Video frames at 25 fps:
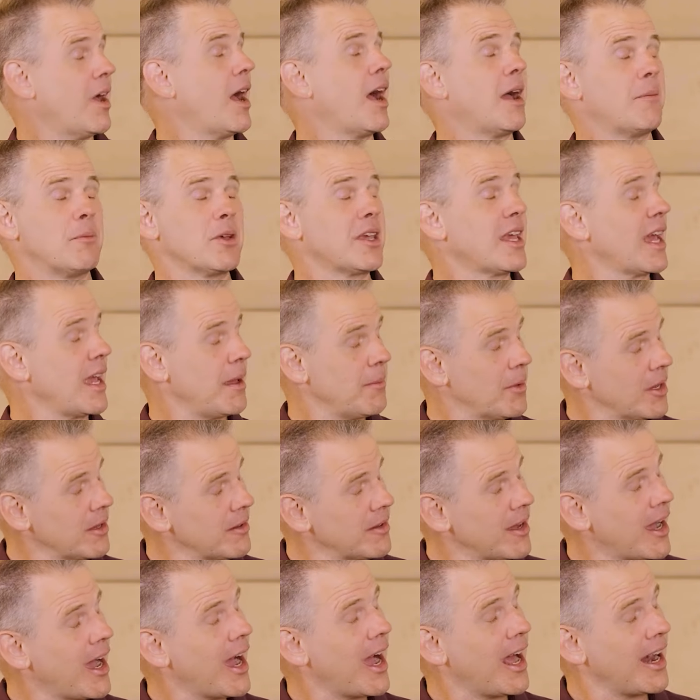I'm a
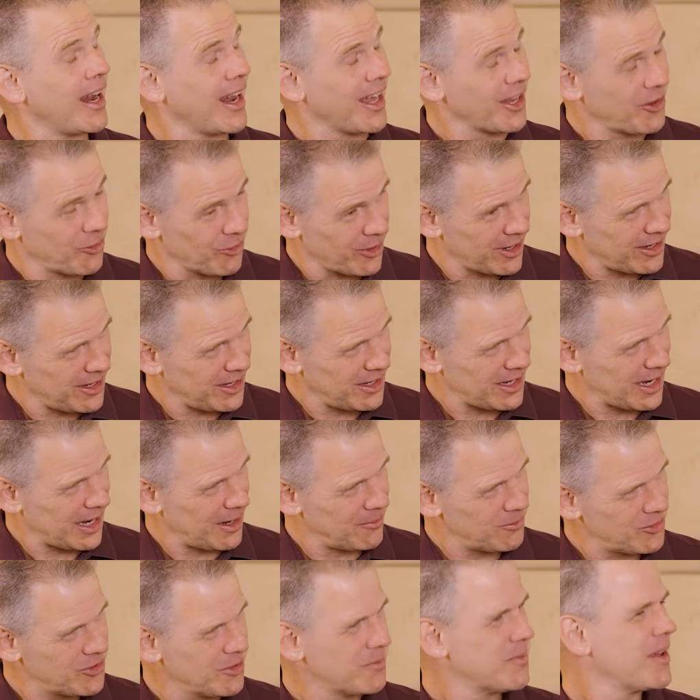gamer. I like writing
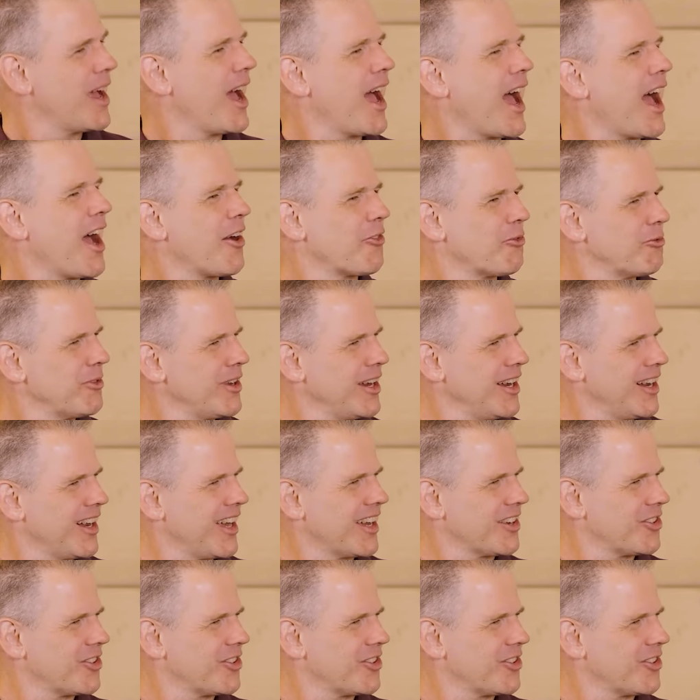games. I'd really